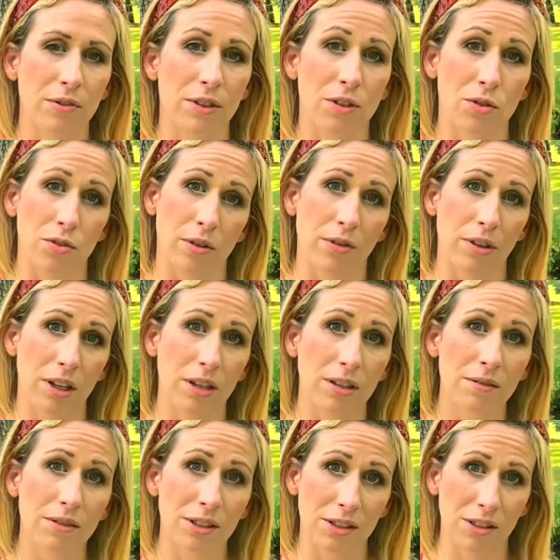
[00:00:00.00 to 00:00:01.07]
and driven
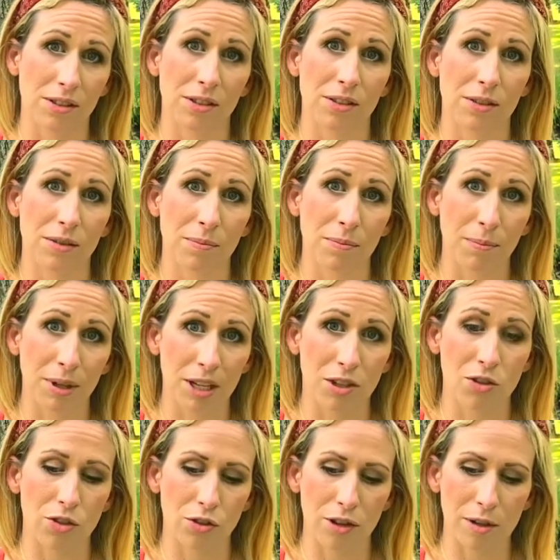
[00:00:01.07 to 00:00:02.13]
since my
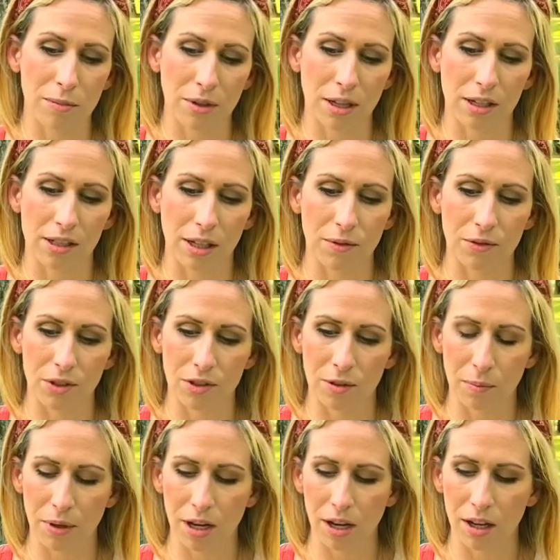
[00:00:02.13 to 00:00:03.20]
injury because I've just
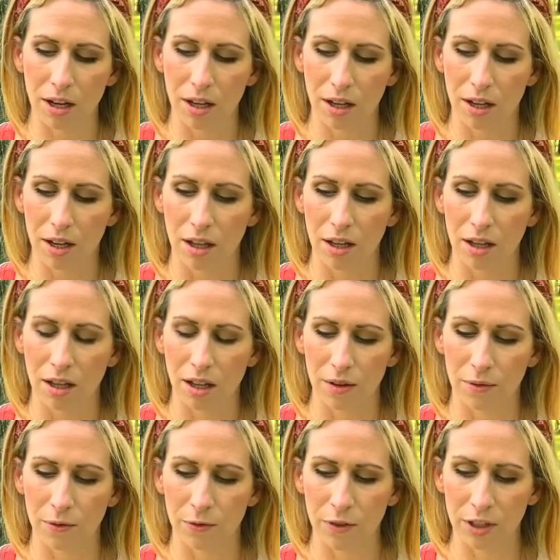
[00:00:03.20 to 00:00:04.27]
been
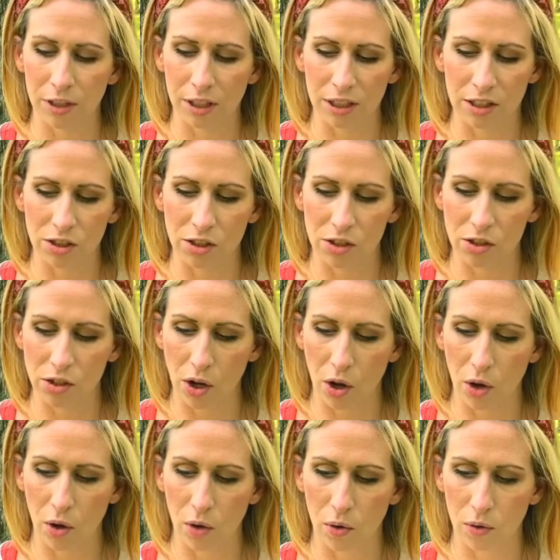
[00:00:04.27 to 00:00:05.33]
feeling
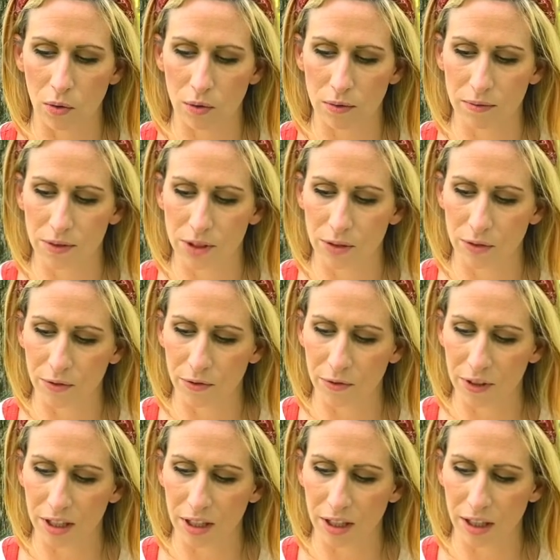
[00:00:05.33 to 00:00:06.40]
so
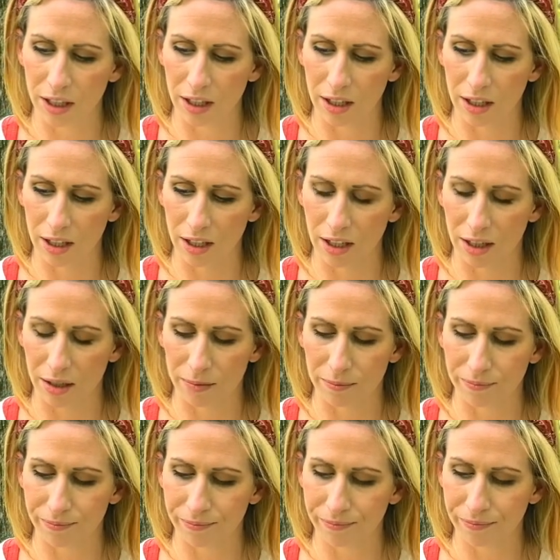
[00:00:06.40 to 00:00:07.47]
defeated and
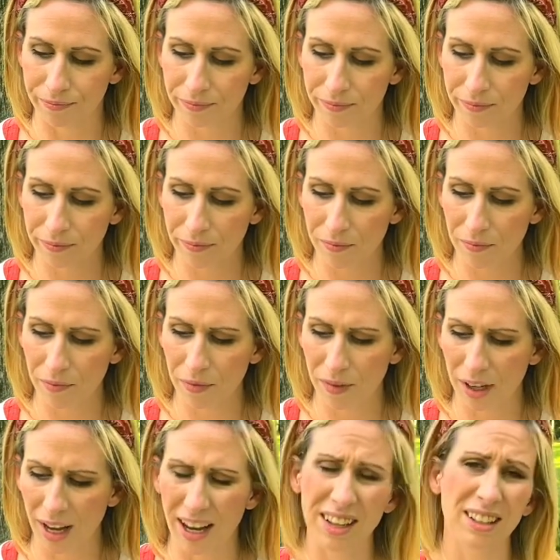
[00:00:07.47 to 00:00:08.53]

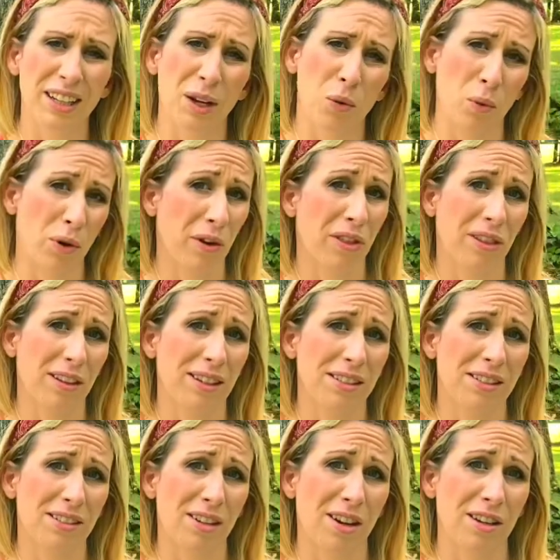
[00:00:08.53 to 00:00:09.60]
kind of like
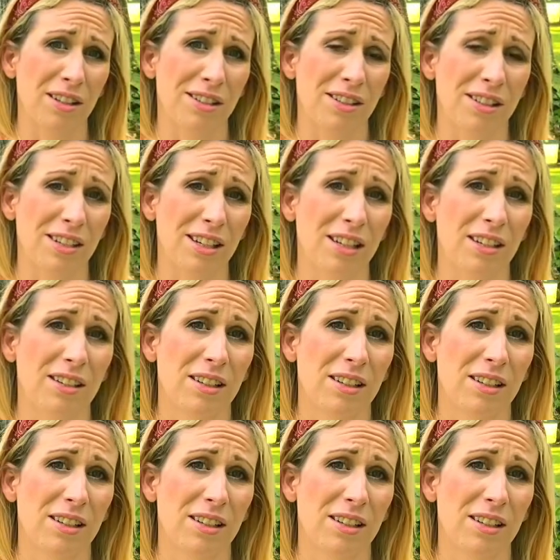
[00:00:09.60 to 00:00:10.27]
worthless, honestly.